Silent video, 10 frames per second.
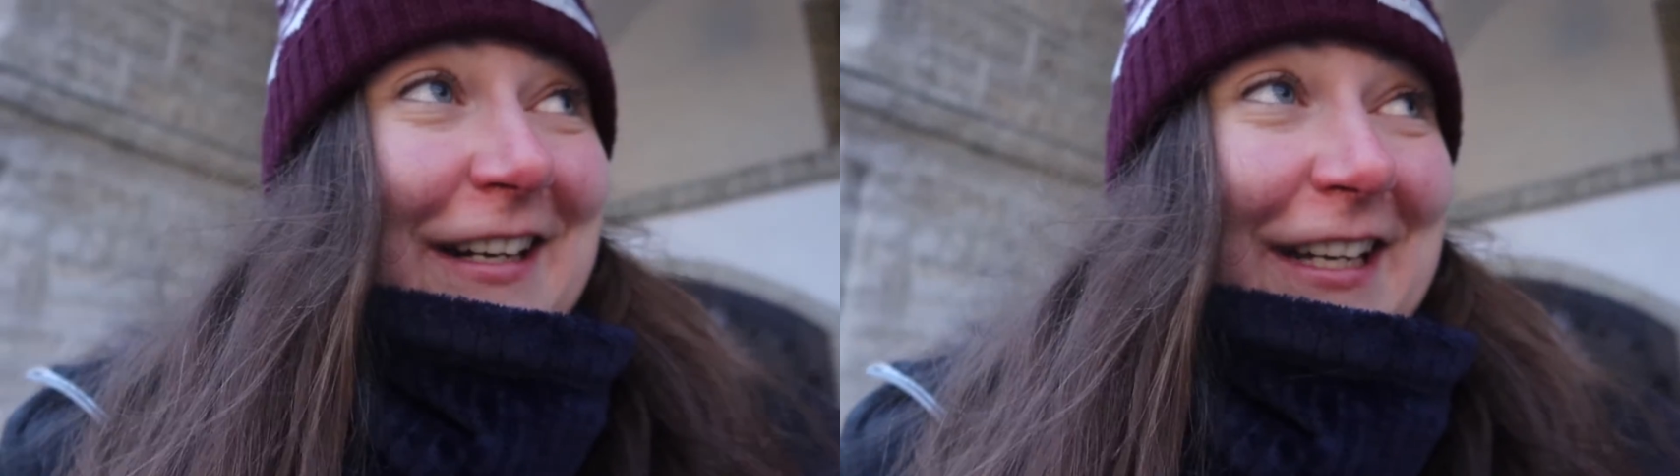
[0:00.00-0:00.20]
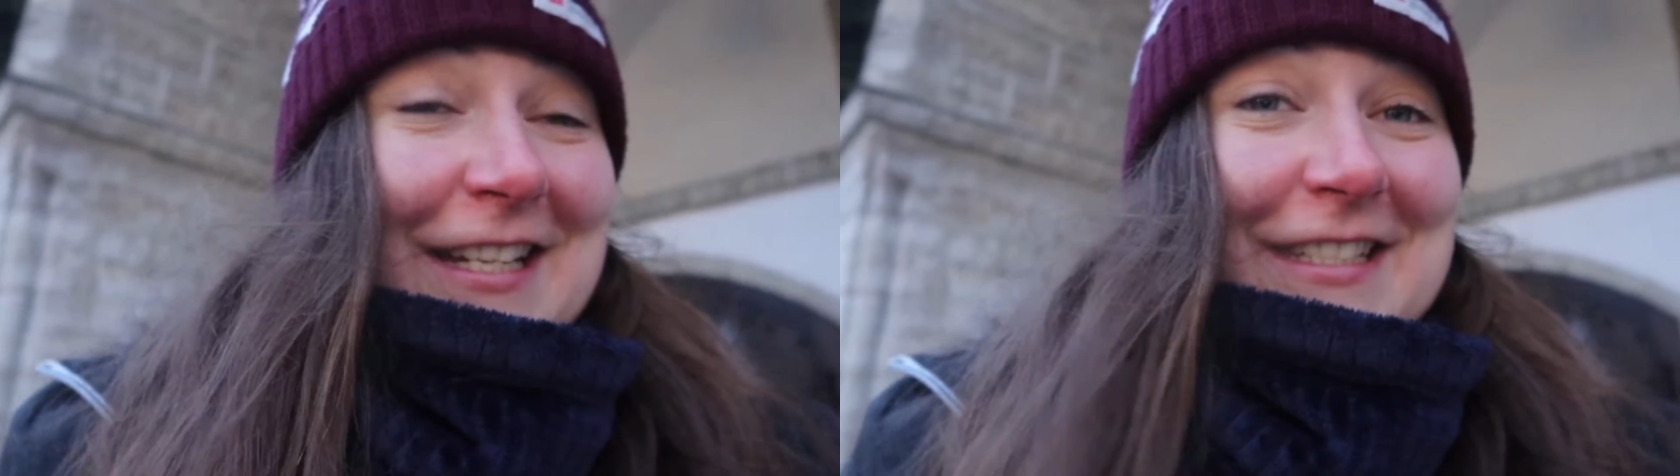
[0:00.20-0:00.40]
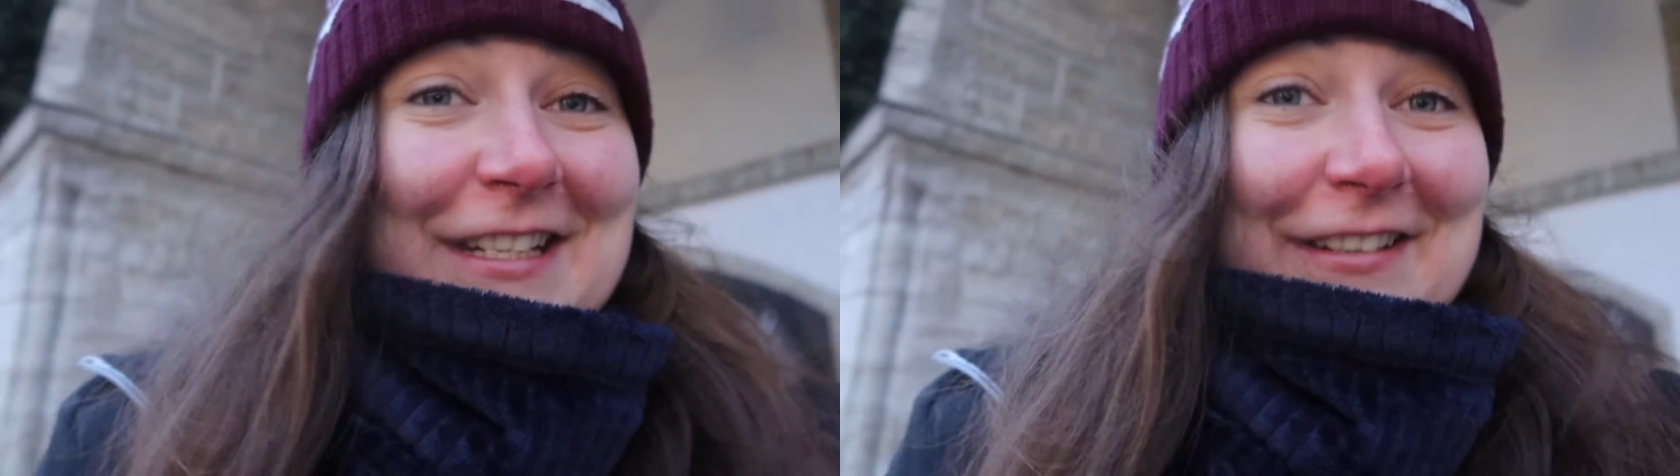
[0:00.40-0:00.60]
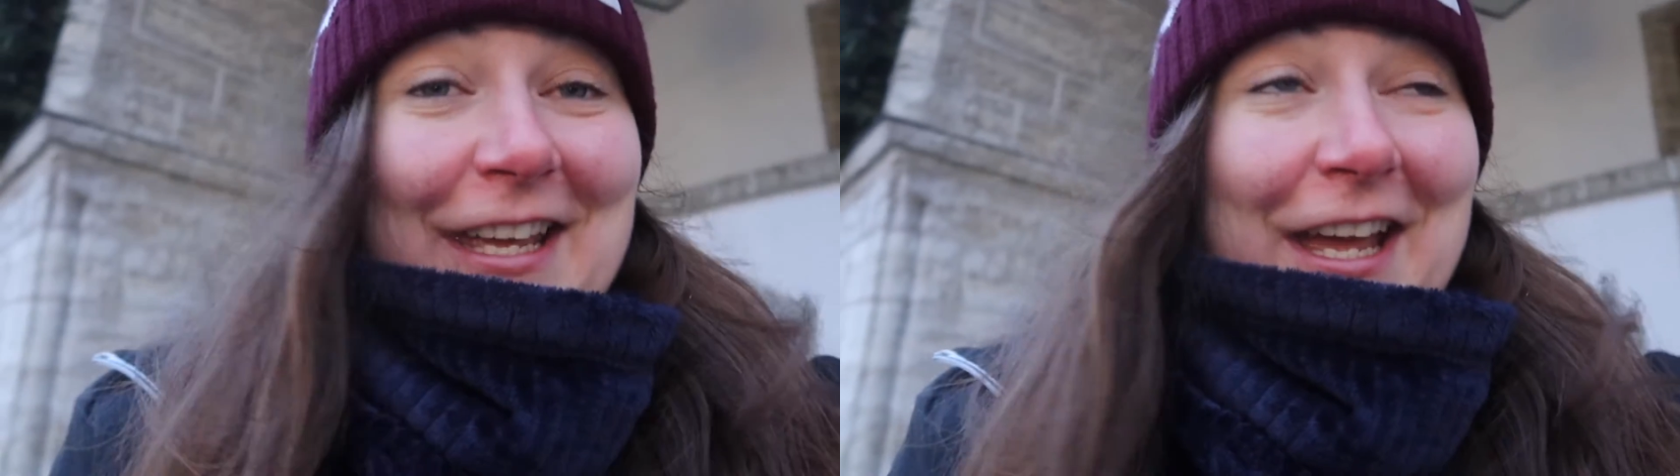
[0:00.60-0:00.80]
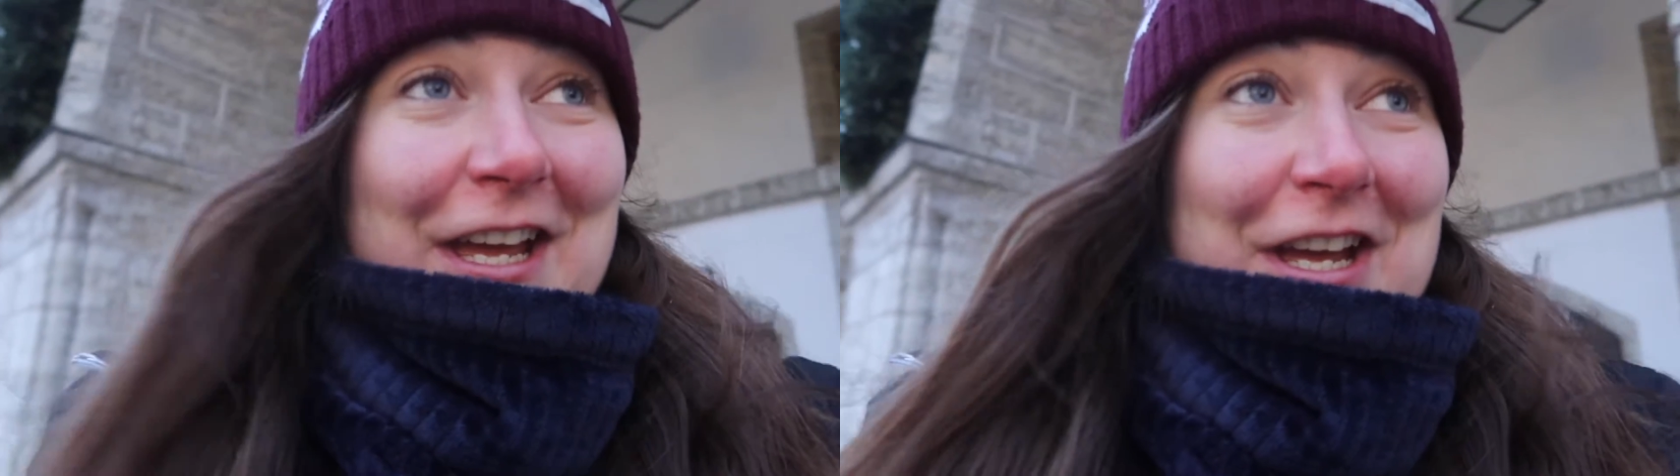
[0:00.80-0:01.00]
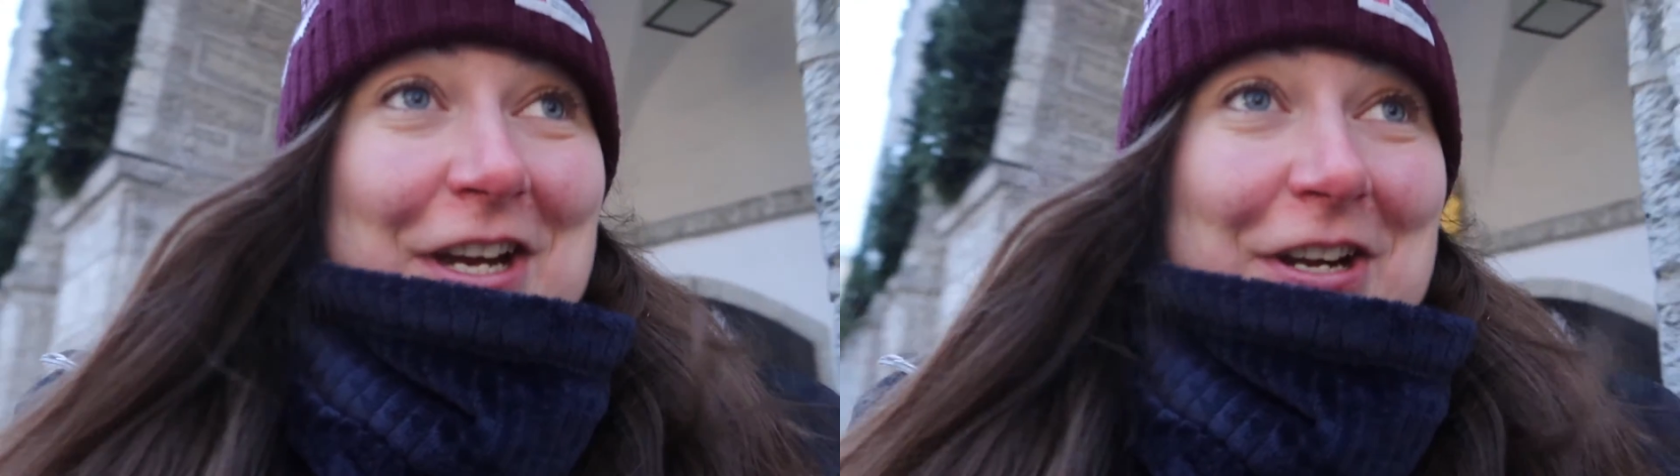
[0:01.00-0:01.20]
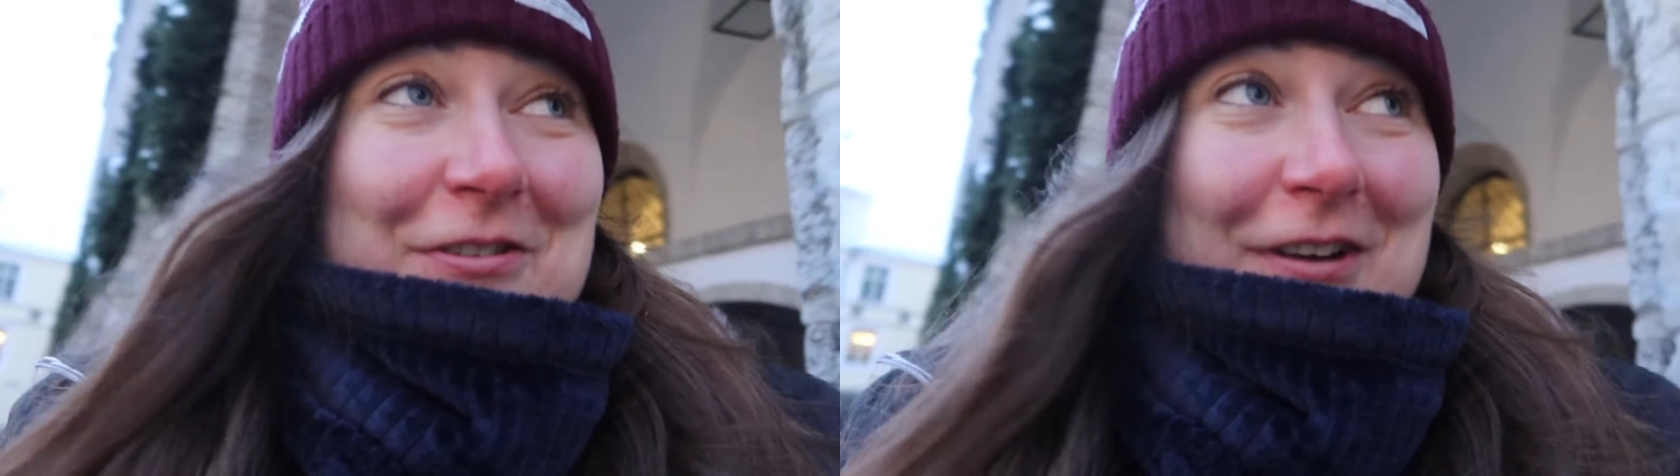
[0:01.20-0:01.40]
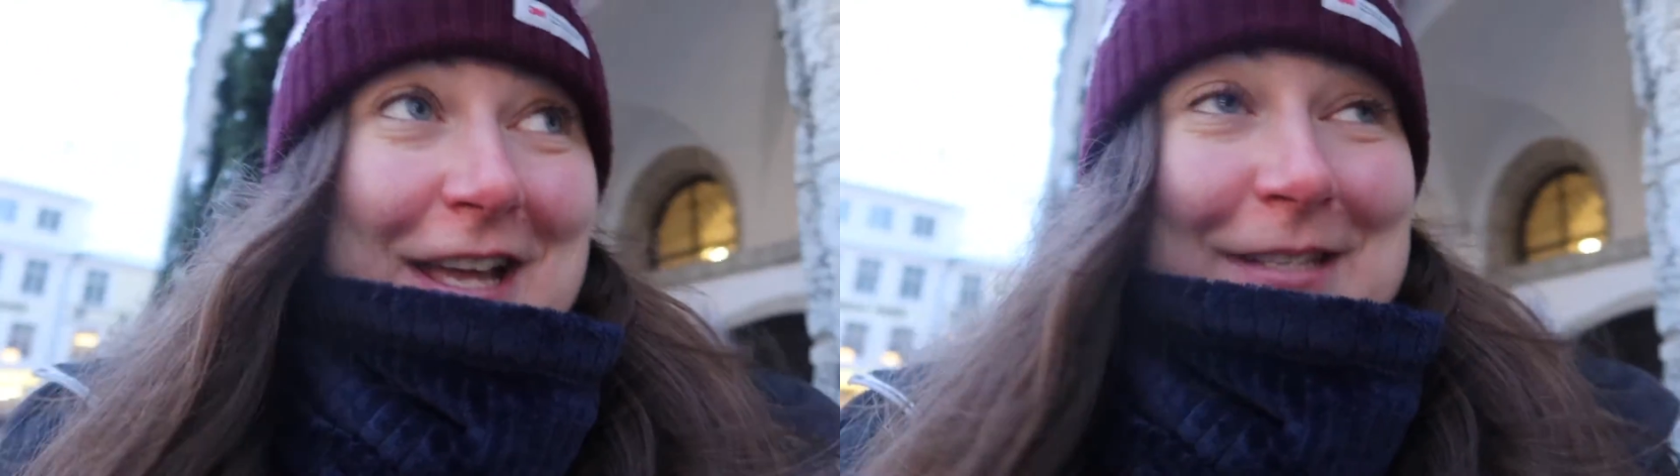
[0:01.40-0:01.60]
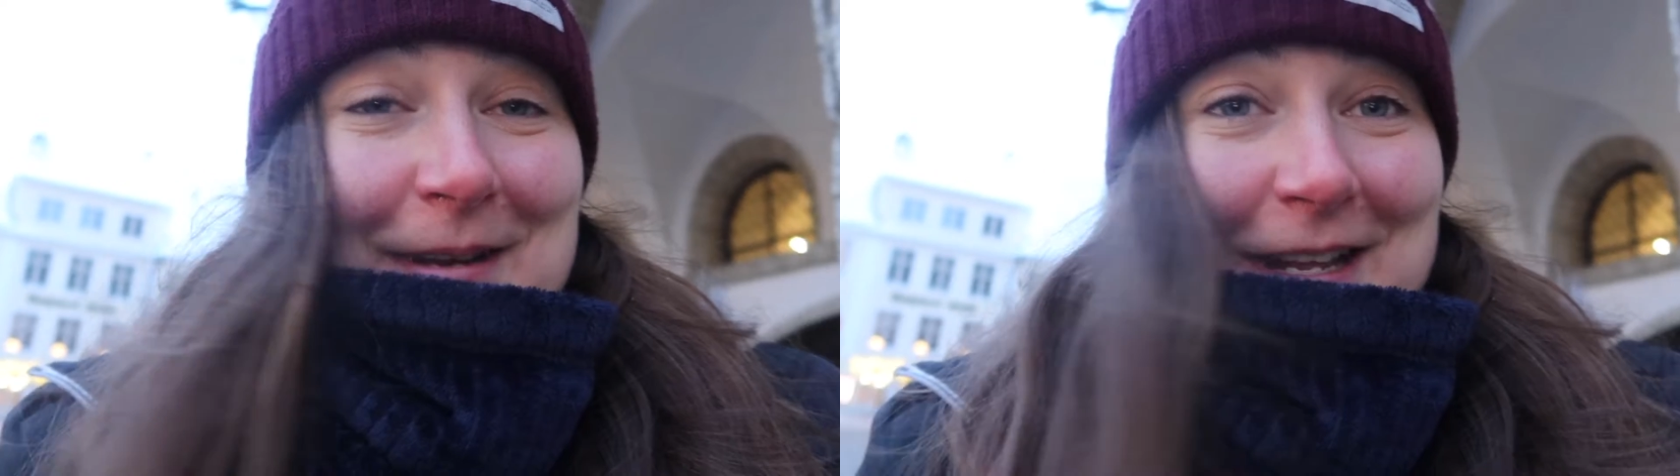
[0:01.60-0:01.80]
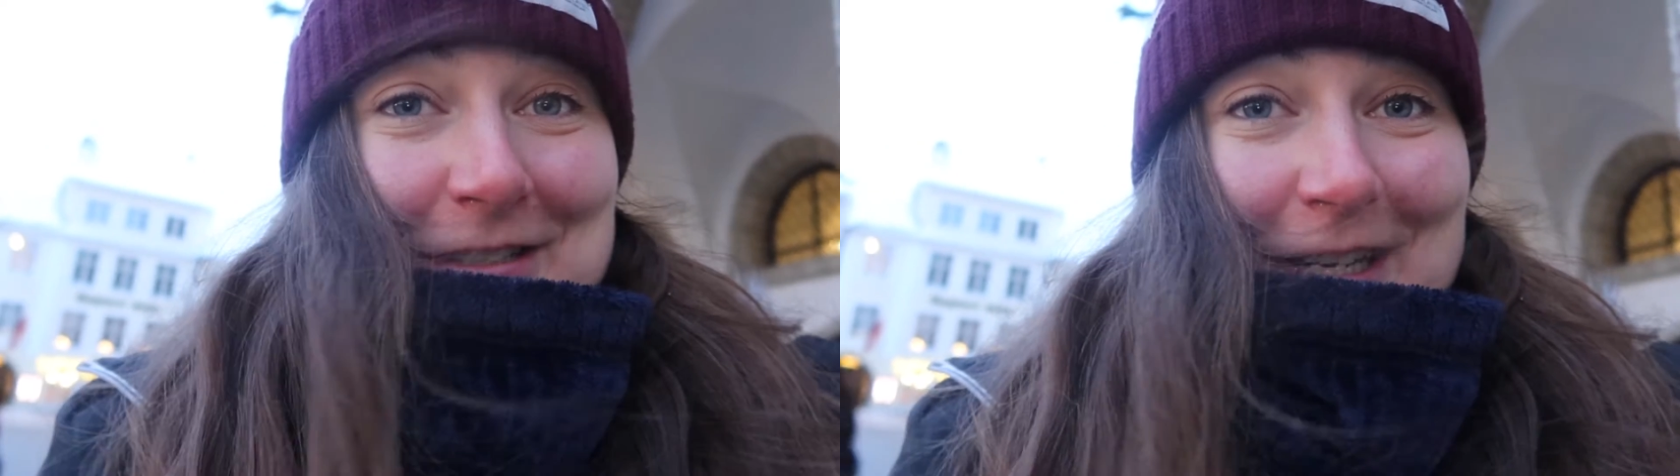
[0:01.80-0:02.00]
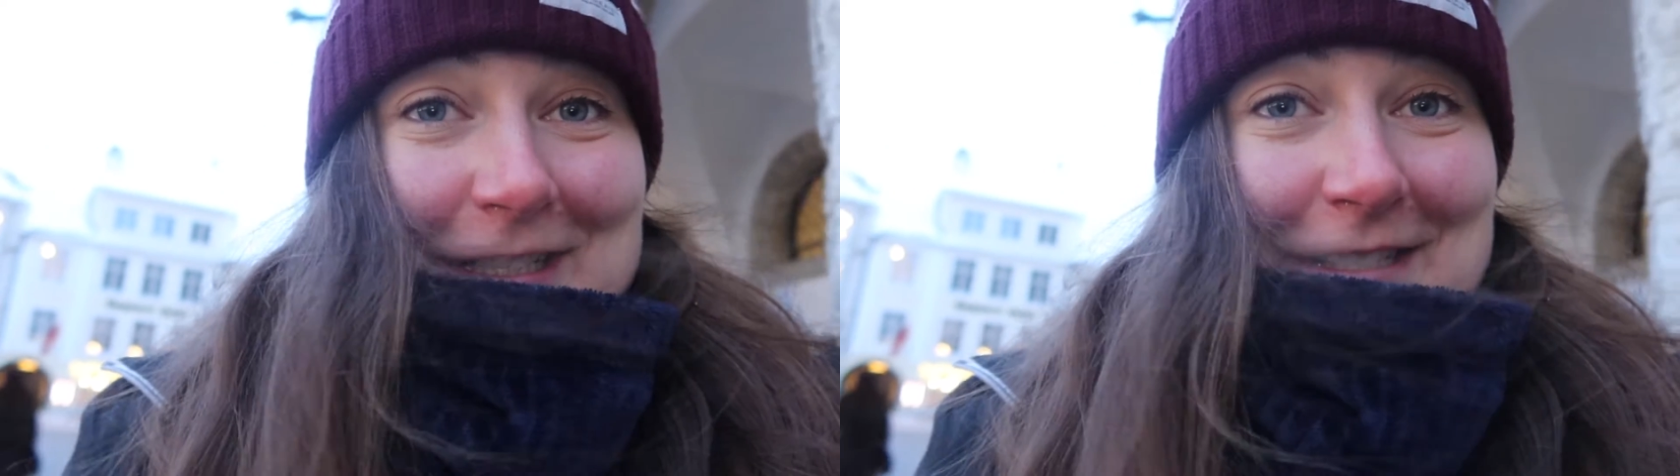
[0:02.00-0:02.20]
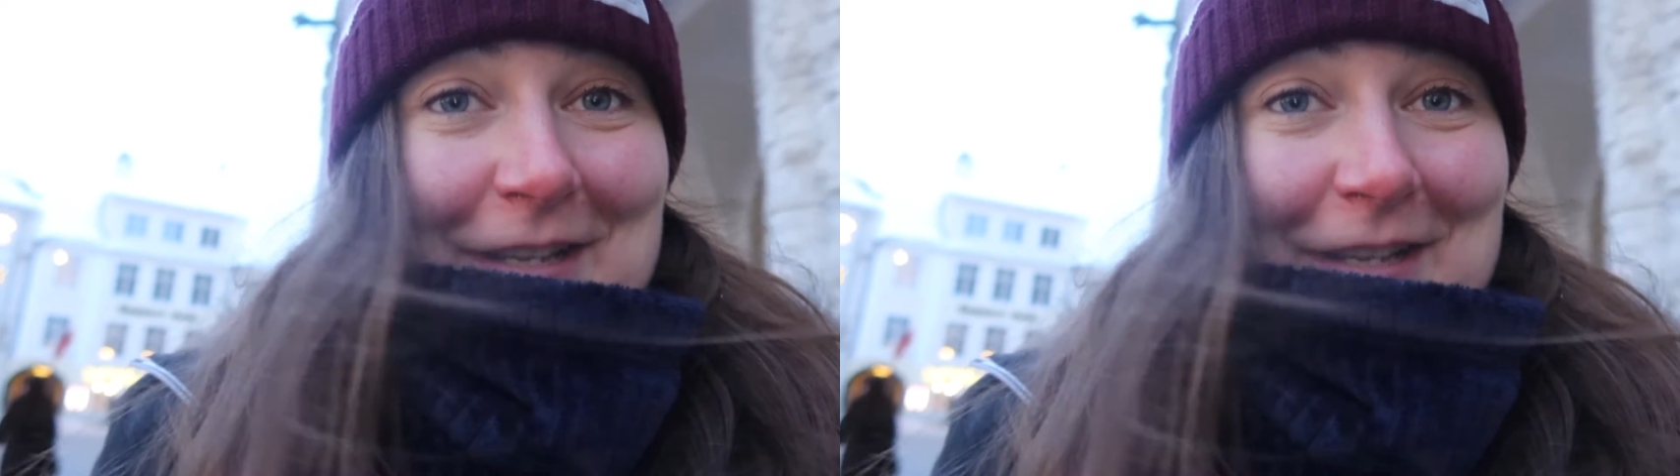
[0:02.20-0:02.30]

I guess you don't get quite as many attractions